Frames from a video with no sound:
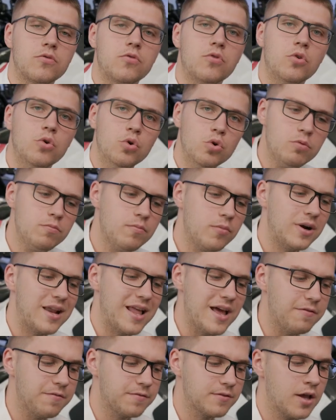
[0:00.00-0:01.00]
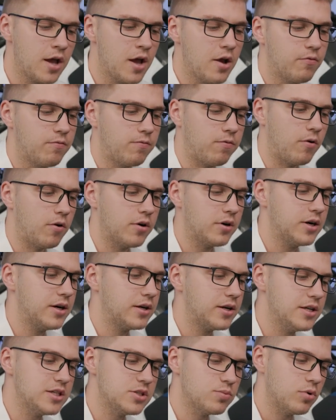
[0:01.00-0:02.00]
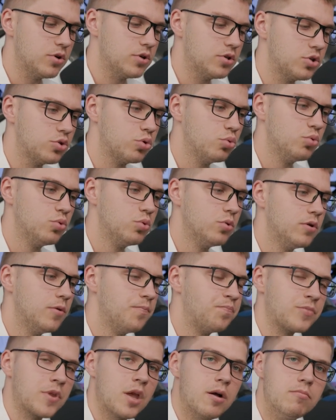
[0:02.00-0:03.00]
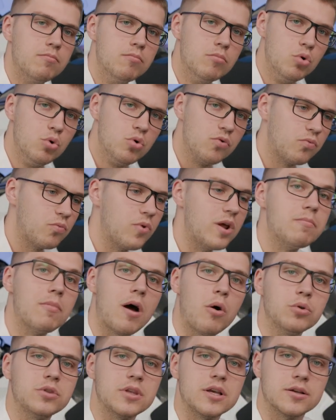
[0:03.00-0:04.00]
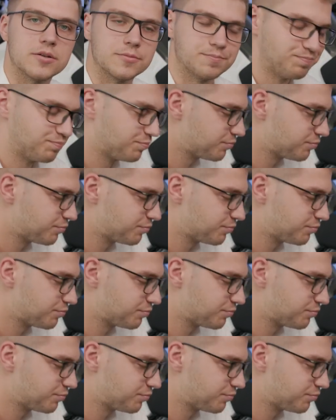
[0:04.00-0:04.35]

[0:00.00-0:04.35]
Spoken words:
of room left for this one to move when mounting.